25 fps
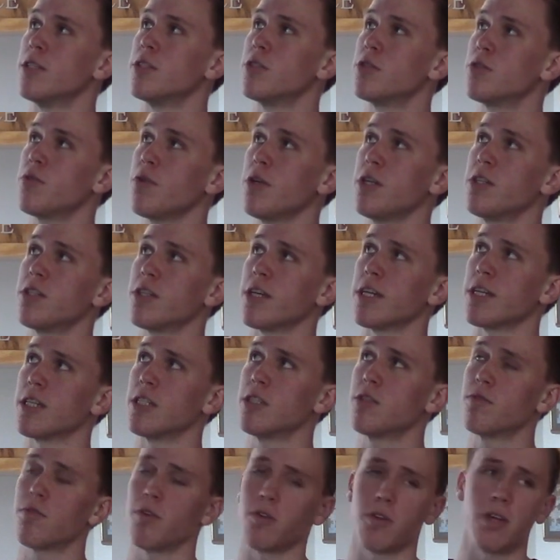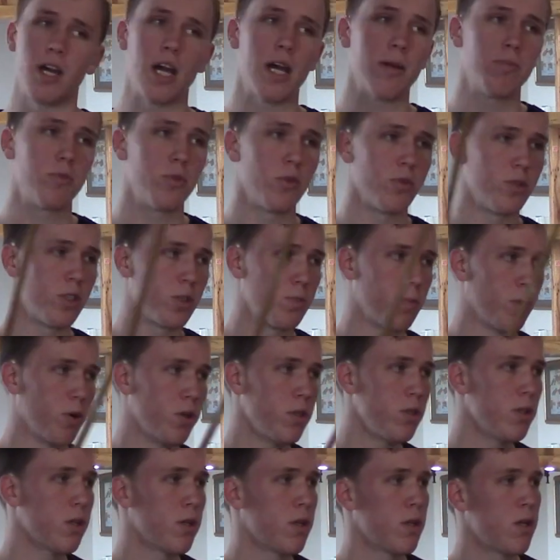is 3 seconds for the app to
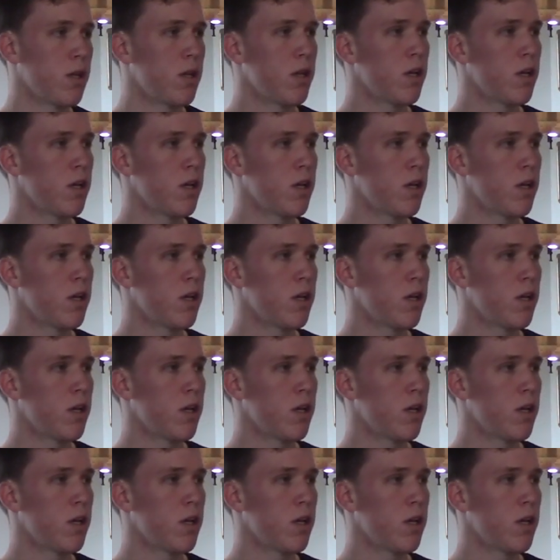respond.